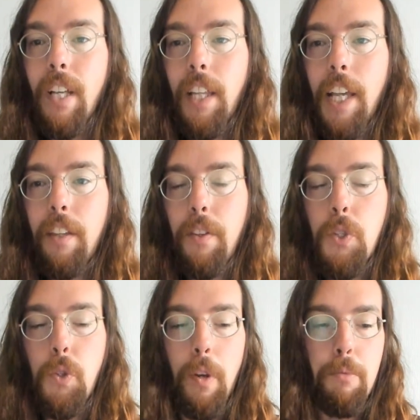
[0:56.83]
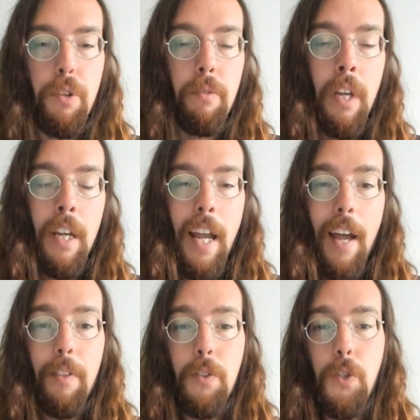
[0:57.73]
link in the description.
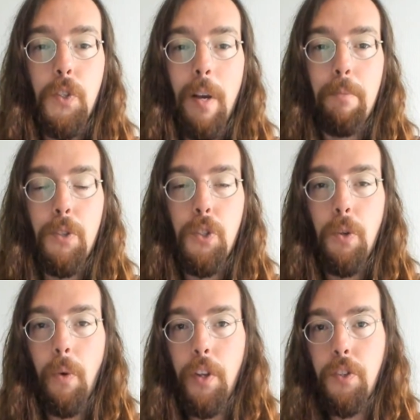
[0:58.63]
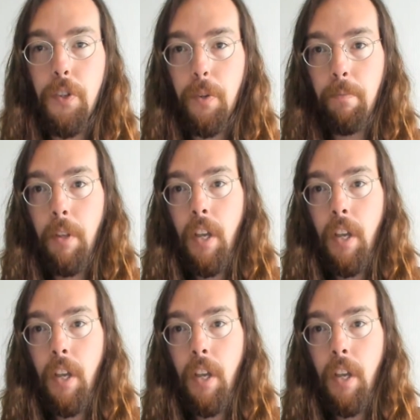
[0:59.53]
And there's a separate story too.